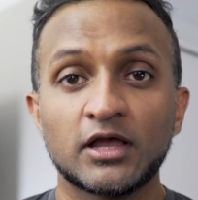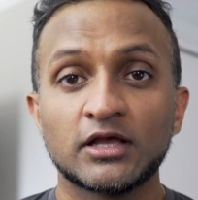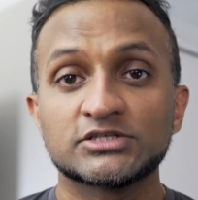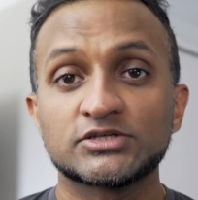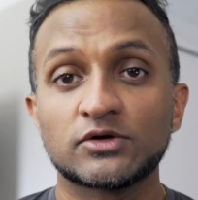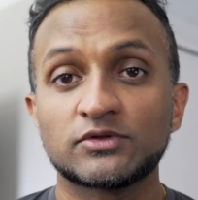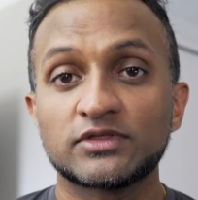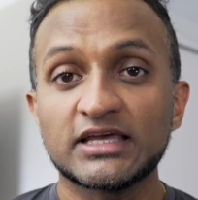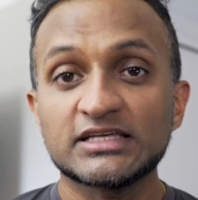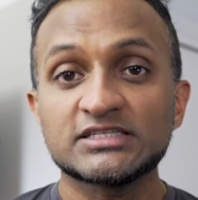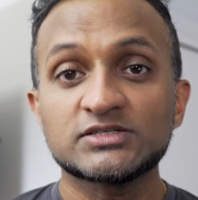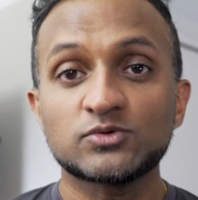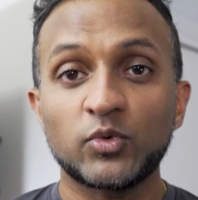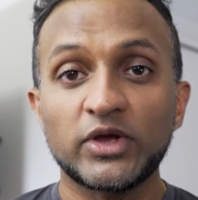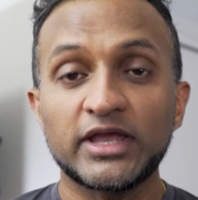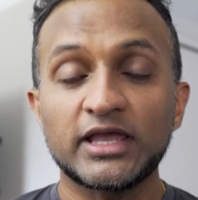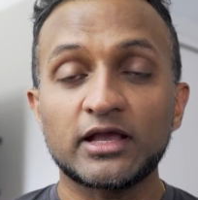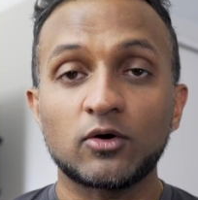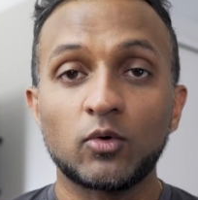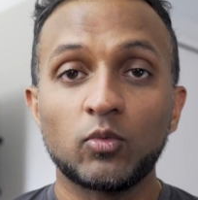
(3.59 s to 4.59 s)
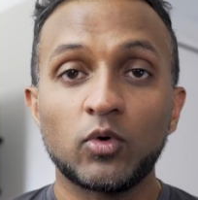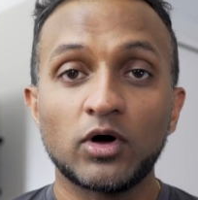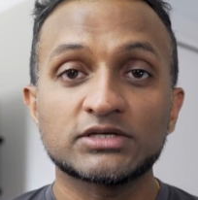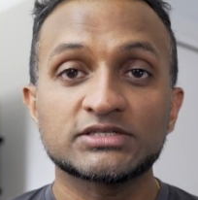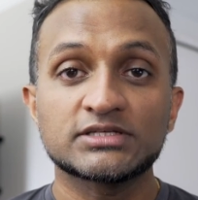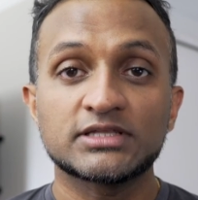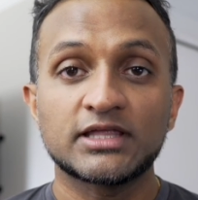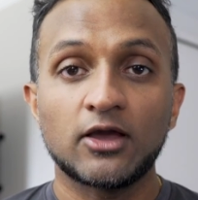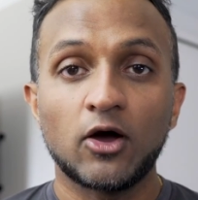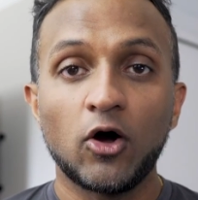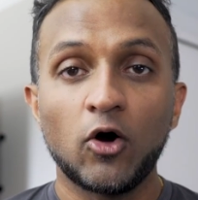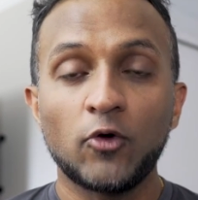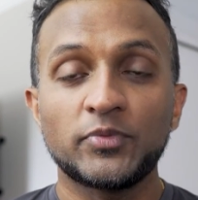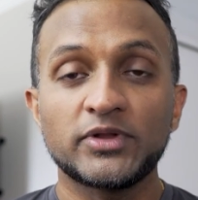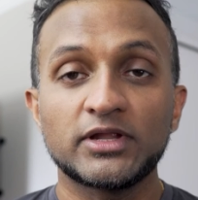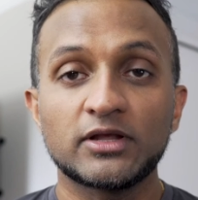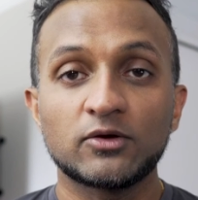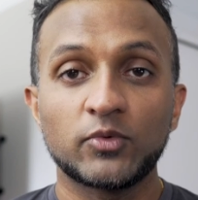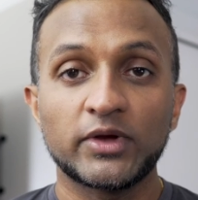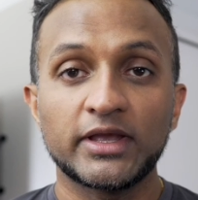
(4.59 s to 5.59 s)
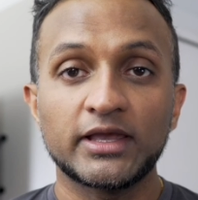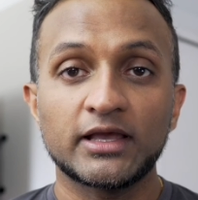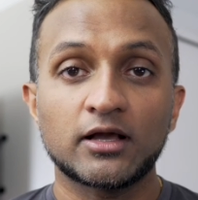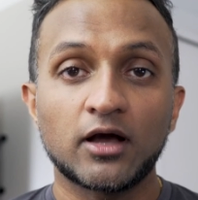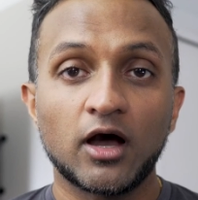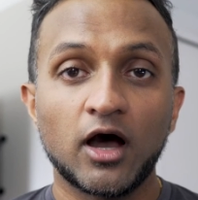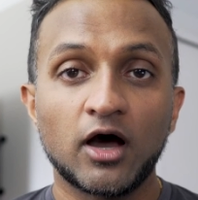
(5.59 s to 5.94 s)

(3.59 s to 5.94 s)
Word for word: So this week was the opening week